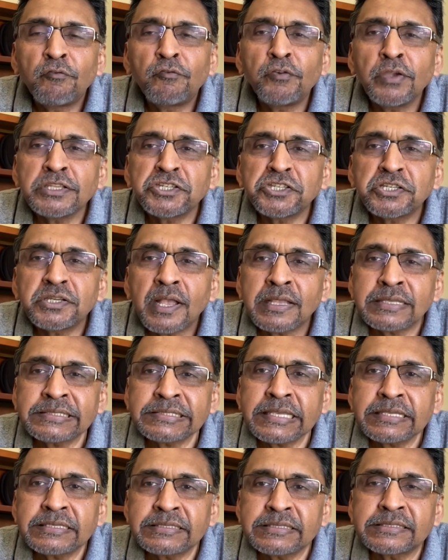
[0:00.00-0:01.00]
which
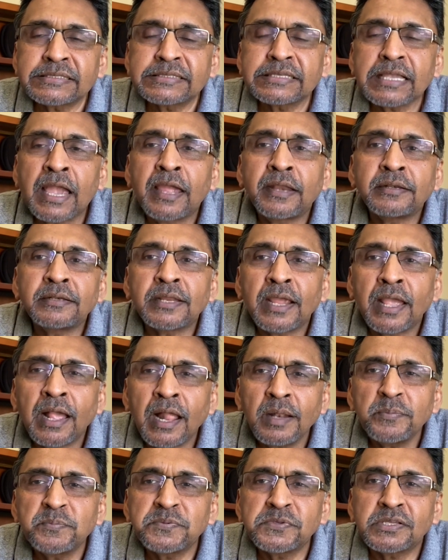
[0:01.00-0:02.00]
assists and
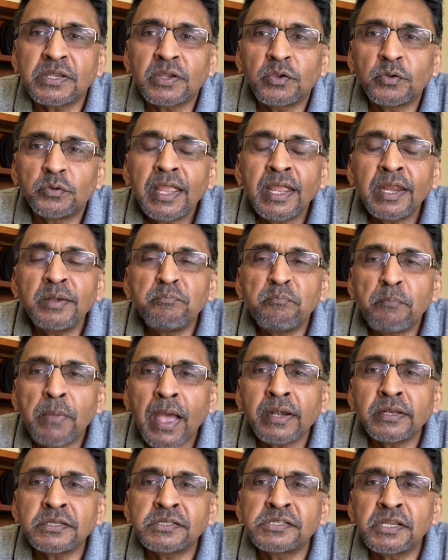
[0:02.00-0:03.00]
helps you in
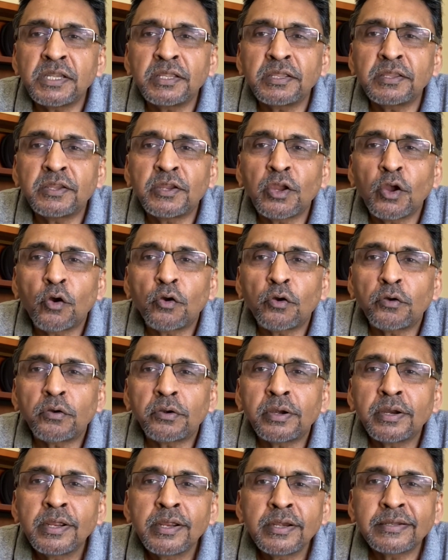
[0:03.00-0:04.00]
managing your